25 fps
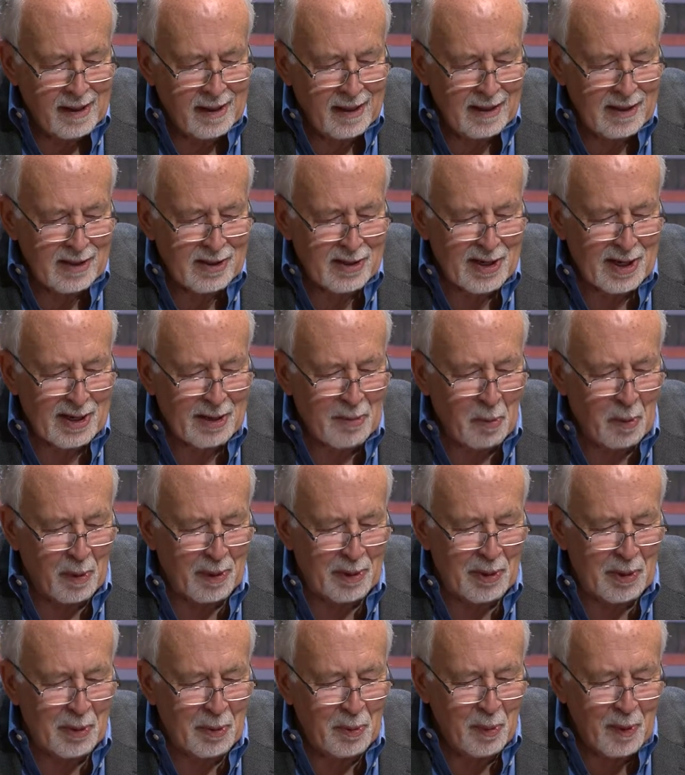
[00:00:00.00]
is that
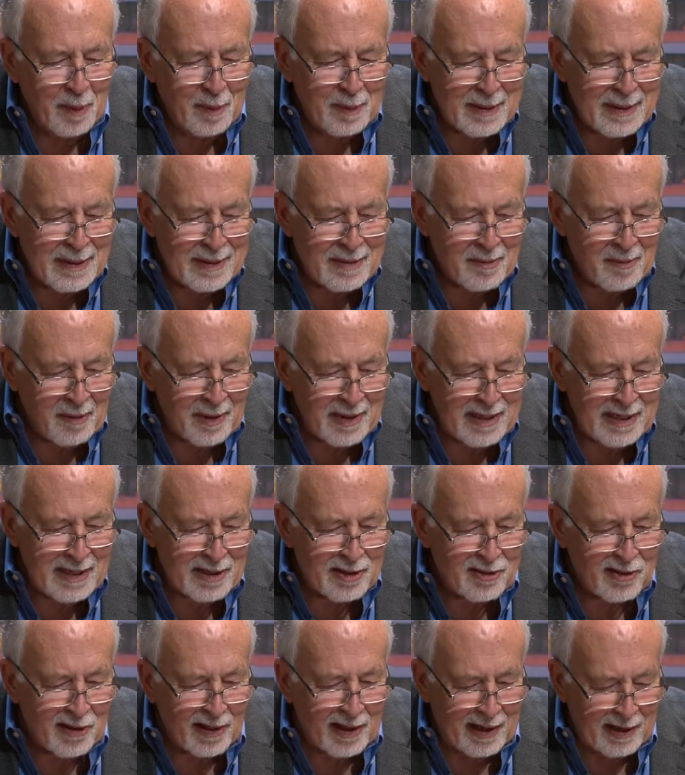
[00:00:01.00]
Wonder Woman? What
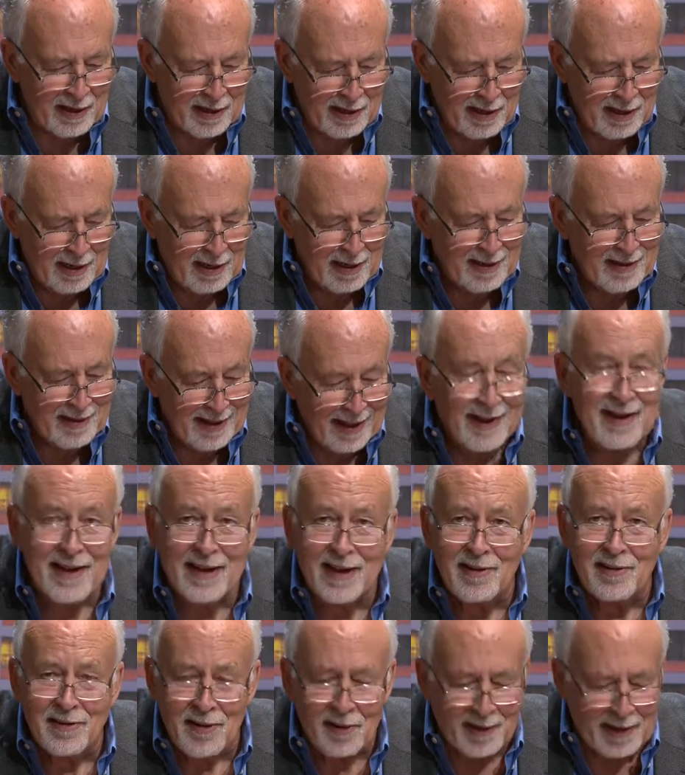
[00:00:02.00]
is that? That
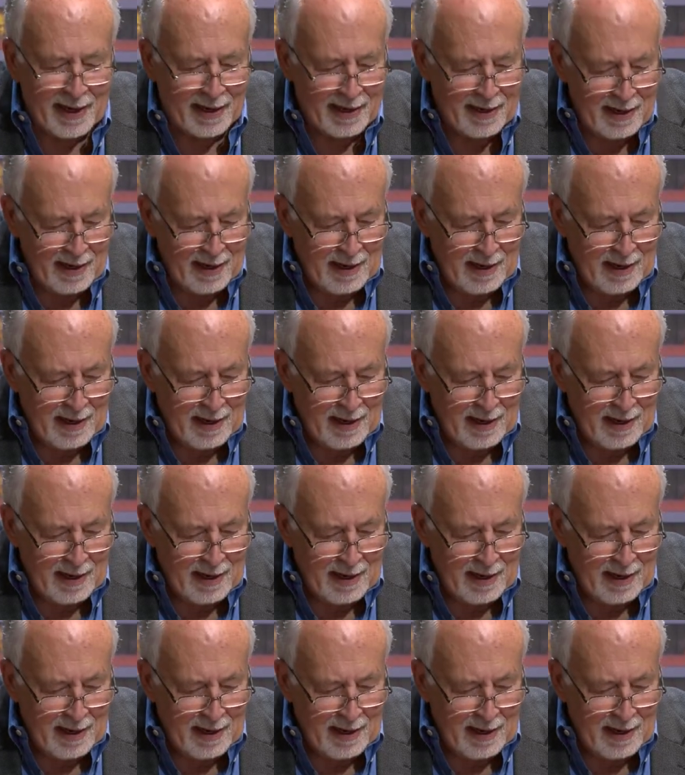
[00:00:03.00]
is? Okay.